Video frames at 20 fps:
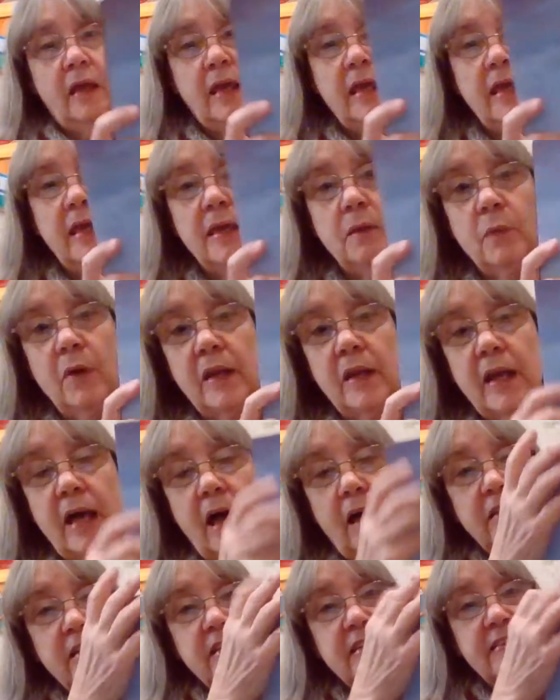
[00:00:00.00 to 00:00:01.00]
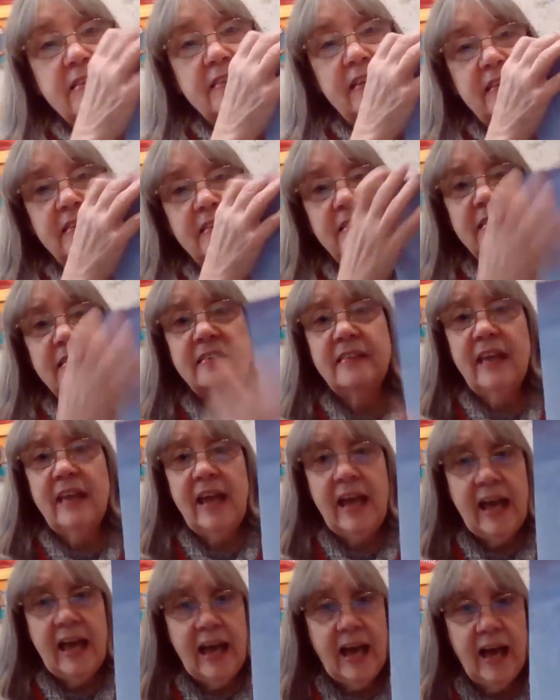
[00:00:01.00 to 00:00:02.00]
He went out and he said,
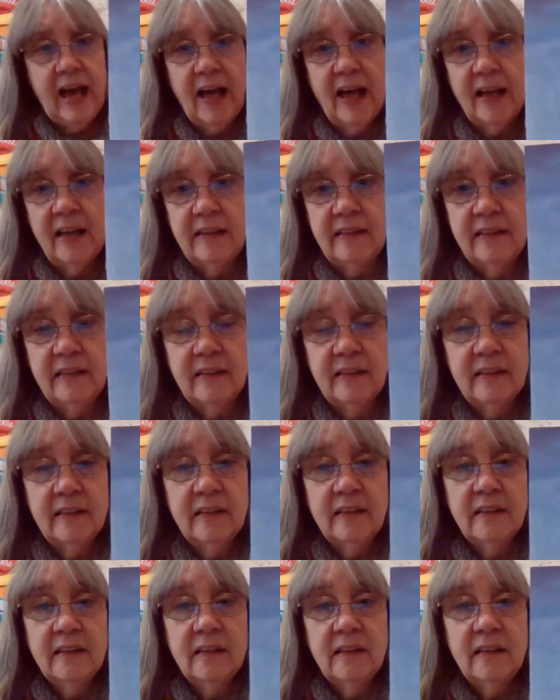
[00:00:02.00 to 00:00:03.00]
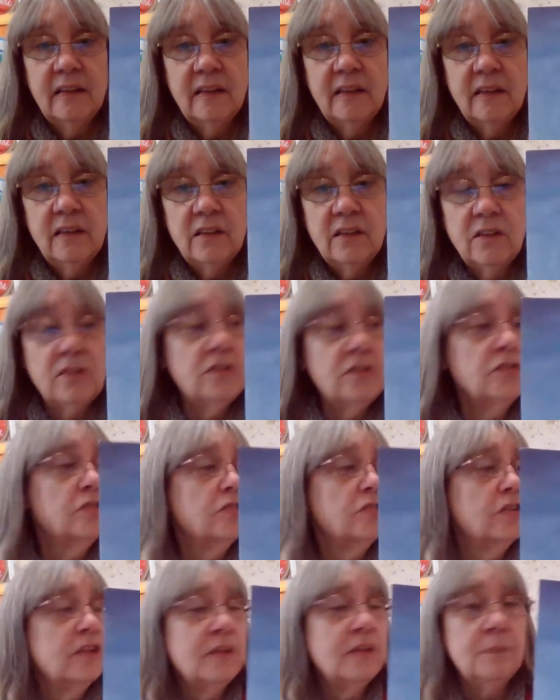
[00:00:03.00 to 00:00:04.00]
Dad, you
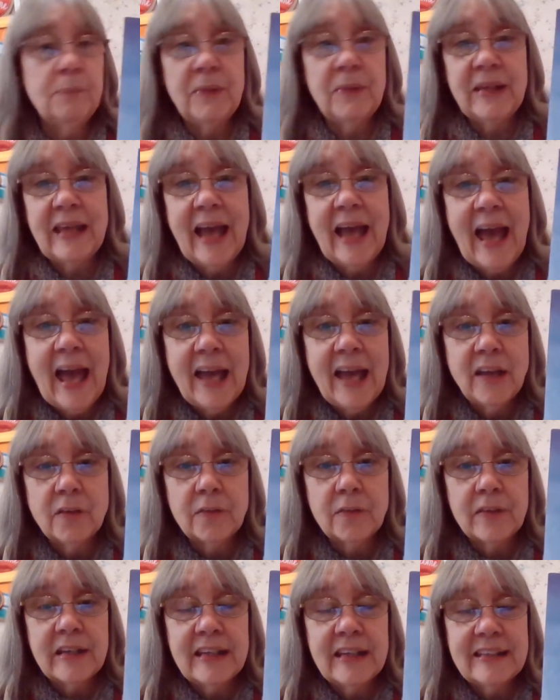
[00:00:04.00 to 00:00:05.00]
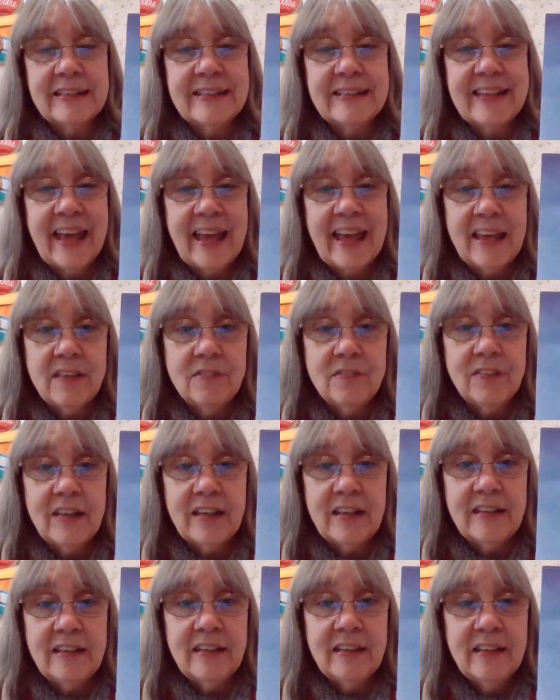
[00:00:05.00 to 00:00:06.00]
shouldn't be angry at David.
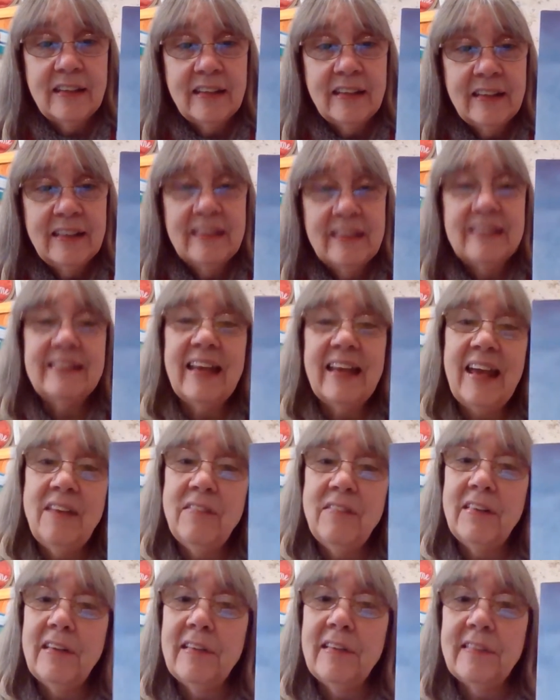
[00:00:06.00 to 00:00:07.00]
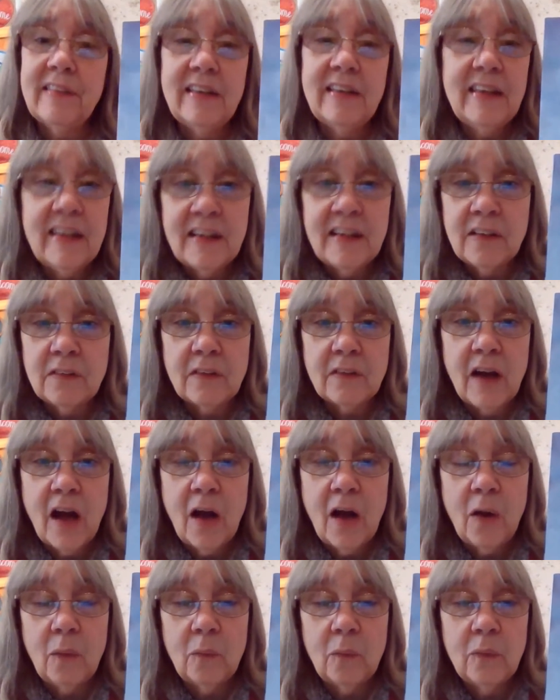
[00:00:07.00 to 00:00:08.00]
David is a
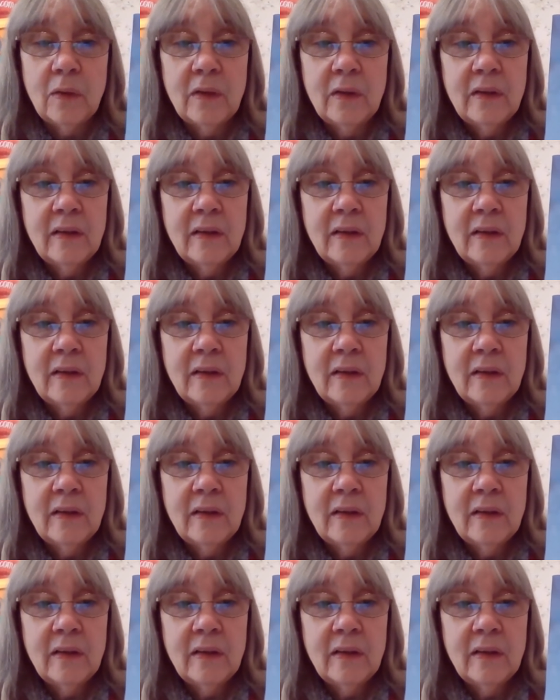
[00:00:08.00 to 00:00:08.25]
hero.